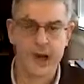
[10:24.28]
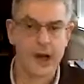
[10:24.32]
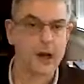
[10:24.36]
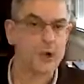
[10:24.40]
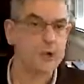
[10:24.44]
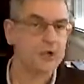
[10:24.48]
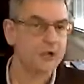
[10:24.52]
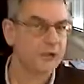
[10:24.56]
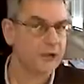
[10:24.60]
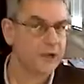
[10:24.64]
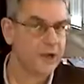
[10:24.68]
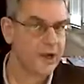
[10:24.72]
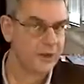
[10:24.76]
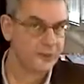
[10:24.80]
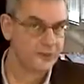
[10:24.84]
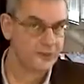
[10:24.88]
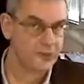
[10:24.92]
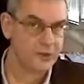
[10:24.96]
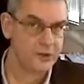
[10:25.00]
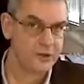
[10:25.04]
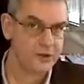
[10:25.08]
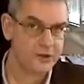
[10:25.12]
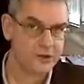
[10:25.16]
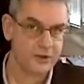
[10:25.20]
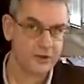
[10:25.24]
how to
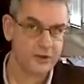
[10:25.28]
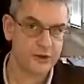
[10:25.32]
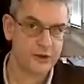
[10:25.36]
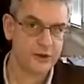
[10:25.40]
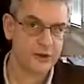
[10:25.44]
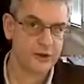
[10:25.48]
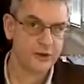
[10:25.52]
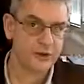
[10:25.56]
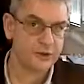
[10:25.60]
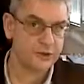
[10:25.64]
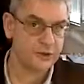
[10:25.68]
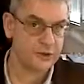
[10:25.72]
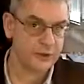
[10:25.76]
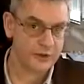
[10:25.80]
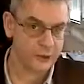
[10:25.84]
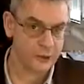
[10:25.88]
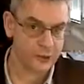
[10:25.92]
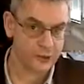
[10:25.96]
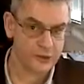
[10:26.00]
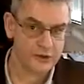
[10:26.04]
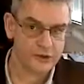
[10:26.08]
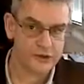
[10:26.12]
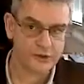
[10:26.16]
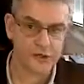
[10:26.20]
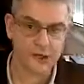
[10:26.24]
leverage the
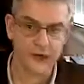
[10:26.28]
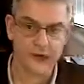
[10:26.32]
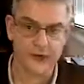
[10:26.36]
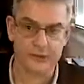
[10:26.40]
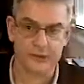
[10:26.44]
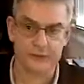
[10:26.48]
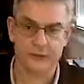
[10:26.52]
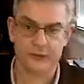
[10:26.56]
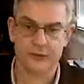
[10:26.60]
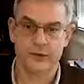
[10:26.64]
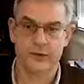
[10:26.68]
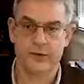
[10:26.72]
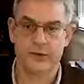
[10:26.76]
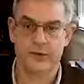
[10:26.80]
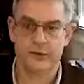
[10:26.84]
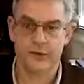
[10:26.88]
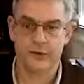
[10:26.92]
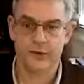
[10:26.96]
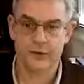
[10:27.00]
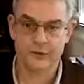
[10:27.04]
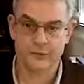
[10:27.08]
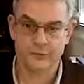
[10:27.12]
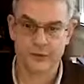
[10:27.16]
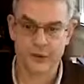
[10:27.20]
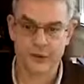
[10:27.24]
false self,
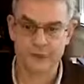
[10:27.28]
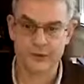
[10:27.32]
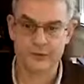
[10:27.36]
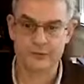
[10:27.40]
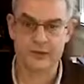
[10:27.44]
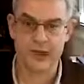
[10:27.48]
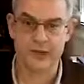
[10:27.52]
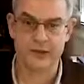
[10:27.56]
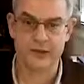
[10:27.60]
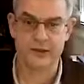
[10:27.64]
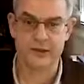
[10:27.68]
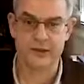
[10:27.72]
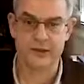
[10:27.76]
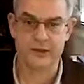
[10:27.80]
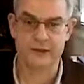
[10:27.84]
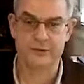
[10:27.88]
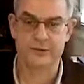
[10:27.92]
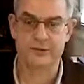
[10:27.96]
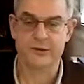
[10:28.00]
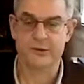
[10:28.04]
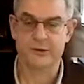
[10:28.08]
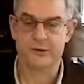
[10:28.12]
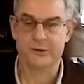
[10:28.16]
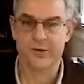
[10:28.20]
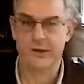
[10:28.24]
defense
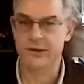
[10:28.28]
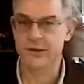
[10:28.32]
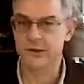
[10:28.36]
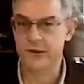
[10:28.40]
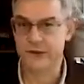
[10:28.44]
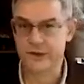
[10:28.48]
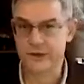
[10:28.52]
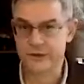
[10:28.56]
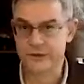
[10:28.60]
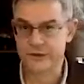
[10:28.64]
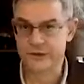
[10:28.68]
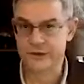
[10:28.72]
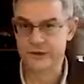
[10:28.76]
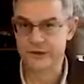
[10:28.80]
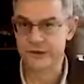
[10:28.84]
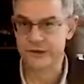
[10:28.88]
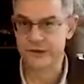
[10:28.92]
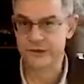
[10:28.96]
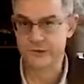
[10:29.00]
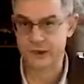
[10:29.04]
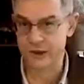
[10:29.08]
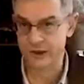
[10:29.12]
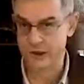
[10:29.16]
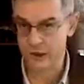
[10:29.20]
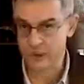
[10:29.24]
mechanisms, and the narcissist's
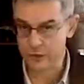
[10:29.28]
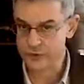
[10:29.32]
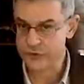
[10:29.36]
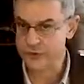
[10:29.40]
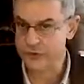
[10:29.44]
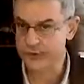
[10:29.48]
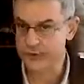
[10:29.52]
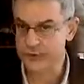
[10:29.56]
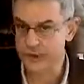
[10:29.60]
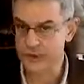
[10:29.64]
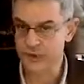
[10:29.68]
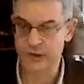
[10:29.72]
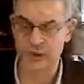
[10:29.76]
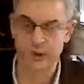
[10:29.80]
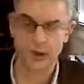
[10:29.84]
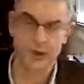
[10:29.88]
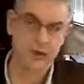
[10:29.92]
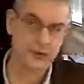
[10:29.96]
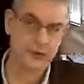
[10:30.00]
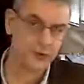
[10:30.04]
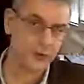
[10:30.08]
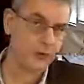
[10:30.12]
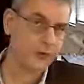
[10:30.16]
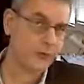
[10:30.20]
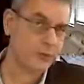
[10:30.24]
grandiosity
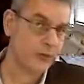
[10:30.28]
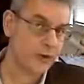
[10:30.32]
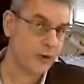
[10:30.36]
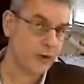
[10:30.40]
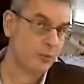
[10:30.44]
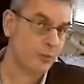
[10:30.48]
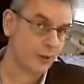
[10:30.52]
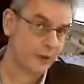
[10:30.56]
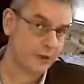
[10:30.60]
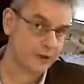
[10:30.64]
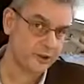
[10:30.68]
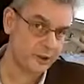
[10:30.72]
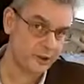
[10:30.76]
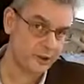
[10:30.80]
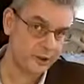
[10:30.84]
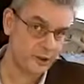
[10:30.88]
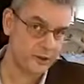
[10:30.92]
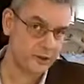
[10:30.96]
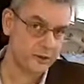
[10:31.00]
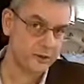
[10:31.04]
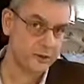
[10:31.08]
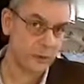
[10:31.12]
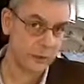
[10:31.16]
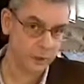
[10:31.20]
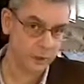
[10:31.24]
for therapeutic
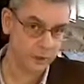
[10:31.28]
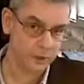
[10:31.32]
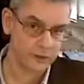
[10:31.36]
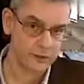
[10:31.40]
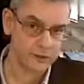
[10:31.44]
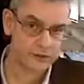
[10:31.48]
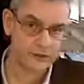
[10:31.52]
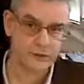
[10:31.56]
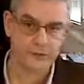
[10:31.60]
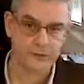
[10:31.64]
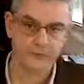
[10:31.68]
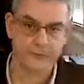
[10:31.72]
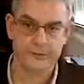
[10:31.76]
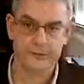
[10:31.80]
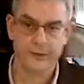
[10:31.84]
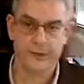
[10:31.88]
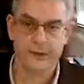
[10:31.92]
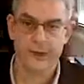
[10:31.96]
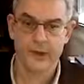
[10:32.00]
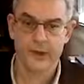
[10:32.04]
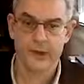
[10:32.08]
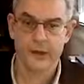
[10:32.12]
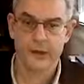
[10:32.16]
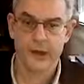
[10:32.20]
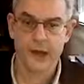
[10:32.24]
goals,
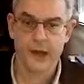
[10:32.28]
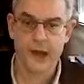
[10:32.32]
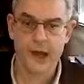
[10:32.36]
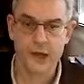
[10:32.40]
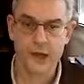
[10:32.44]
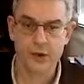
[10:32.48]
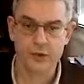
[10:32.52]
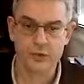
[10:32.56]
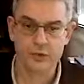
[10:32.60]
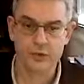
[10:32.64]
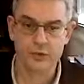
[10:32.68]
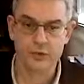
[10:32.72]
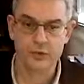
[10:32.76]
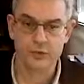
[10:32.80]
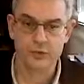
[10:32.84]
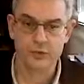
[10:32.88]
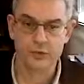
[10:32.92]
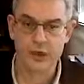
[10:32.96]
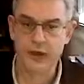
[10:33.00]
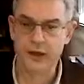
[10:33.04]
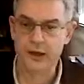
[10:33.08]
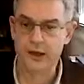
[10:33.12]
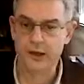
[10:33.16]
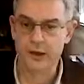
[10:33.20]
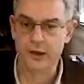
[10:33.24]
how to
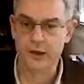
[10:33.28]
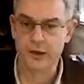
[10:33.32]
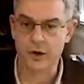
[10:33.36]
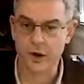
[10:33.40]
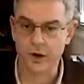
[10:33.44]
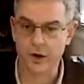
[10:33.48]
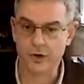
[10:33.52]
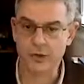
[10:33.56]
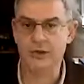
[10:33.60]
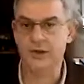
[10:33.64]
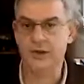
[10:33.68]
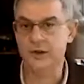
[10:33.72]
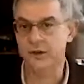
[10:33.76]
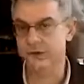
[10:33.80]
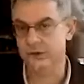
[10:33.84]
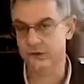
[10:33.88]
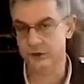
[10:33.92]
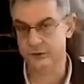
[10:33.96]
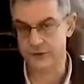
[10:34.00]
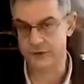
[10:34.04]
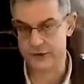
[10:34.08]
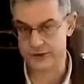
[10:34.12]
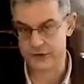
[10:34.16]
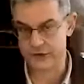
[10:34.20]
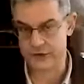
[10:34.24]
tackle cognitive
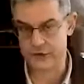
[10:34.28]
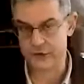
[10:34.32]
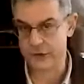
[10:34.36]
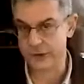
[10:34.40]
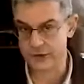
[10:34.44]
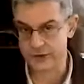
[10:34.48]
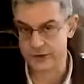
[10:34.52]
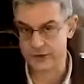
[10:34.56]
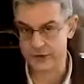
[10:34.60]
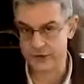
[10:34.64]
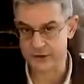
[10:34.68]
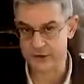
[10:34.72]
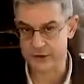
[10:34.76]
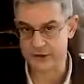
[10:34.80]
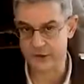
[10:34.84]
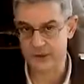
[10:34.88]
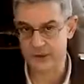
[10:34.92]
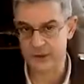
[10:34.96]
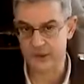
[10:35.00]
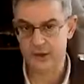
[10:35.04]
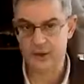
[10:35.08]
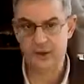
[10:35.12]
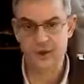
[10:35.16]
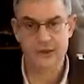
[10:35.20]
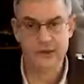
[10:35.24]
deficits,
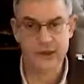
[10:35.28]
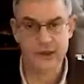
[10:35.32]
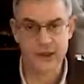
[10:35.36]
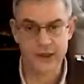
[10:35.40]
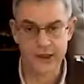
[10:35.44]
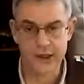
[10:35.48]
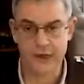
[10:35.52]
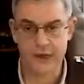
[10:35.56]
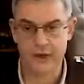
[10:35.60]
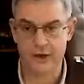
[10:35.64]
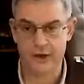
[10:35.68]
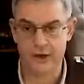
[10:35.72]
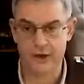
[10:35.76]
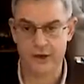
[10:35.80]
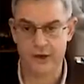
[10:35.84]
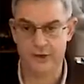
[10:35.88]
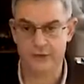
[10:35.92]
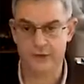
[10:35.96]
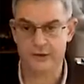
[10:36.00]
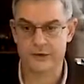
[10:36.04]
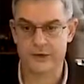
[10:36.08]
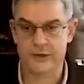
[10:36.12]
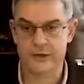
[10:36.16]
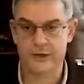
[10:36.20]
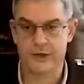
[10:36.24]
thinking
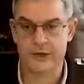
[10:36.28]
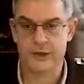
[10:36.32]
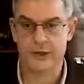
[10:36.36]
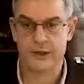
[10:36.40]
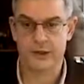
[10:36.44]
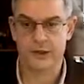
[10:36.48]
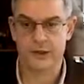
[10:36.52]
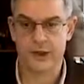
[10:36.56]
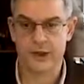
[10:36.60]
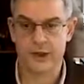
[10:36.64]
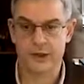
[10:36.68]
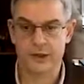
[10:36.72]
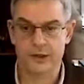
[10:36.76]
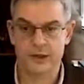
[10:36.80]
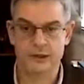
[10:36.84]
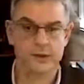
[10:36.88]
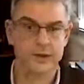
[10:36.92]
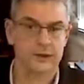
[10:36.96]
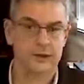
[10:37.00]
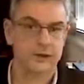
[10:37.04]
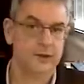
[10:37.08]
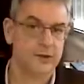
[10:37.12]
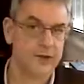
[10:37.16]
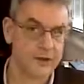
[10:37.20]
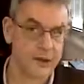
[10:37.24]
errors,
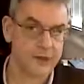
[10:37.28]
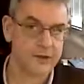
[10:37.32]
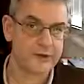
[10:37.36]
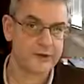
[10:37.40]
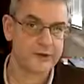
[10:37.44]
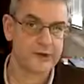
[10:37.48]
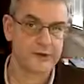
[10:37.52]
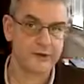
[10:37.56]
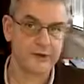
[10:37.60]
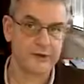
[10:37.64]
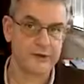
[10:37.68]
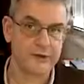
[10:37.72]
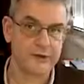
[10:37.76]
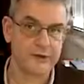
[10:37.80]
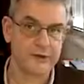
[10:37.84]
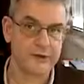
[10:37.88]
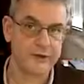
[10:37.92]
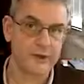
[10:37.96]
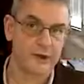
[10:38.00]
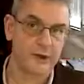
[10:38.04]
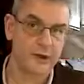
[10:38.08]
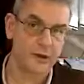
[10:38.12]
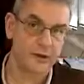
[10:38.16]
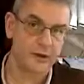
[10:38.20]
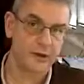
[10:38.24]
and the
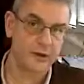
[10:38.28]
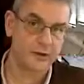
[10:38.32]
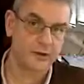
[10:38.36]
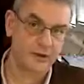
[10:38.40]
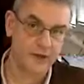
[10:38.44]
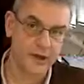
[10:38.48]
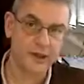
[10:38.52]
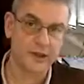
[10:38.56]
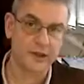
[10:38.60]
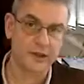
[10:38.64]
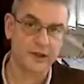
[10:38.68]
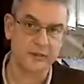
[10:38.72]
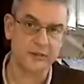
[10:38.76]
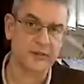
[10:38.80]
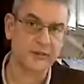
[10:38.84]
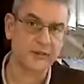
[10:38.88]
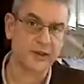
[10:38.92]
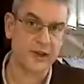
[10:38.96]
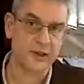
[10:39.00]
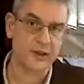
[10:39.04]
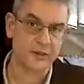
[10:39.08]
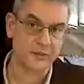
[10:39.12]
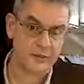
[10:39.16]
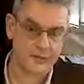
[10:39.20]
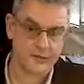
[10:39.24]
narcissist's victim
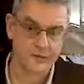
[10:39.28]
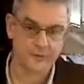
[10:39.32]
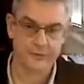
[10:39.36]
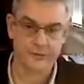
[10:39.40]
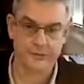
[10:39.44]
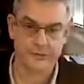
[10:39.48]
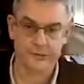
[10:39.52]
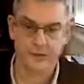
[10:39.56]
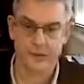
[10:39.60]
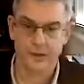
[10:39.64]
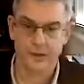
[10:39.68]
stance,